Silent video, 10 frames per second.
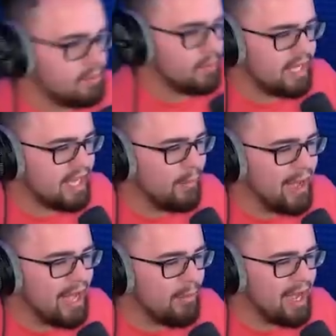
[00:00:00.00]

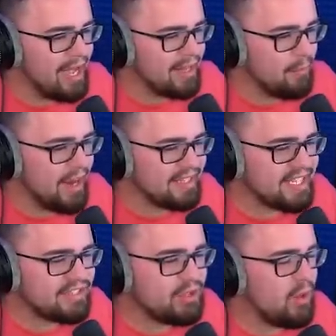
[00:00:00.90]
Well, it
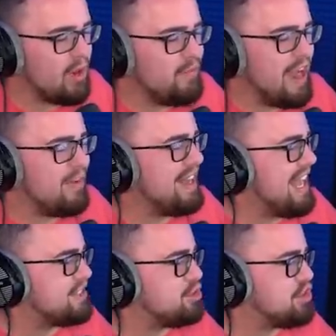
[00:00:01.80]
brings us to our very
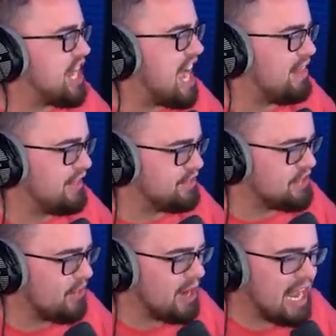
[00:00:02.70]
next
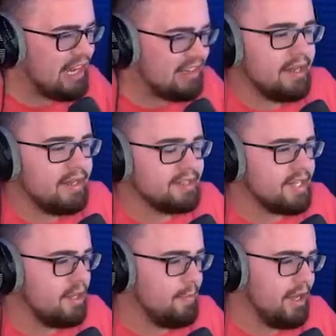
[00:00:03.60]
challenge, all right? I need to
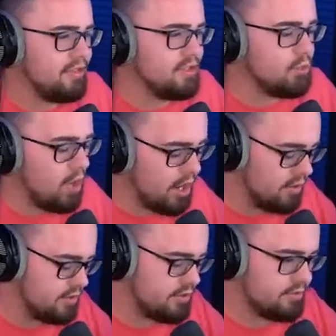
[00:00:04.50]
tell you about these
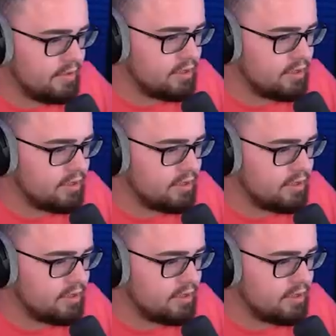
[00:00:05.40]
waters.